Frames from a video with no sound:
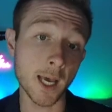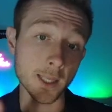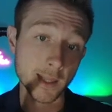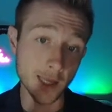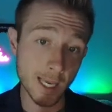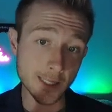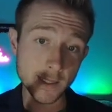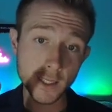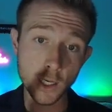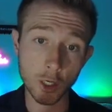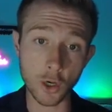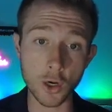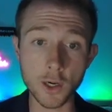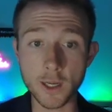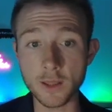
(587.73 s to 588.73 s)
unless it
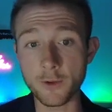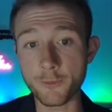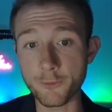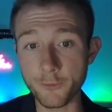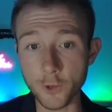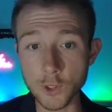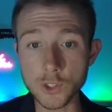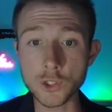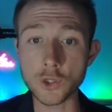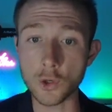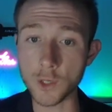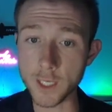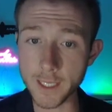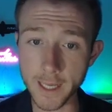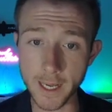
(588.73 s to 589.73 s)
occurred in the first
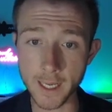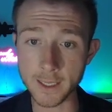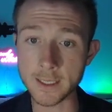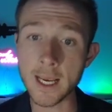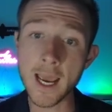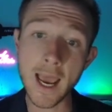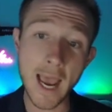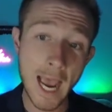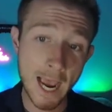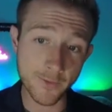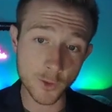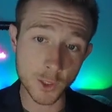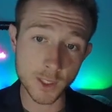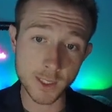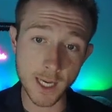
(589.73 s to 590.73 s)
30 days
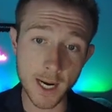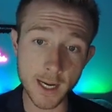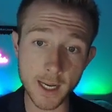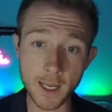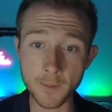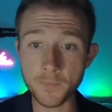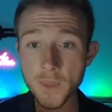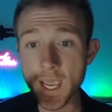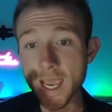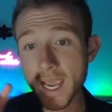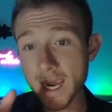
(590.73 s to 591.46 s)
after signing.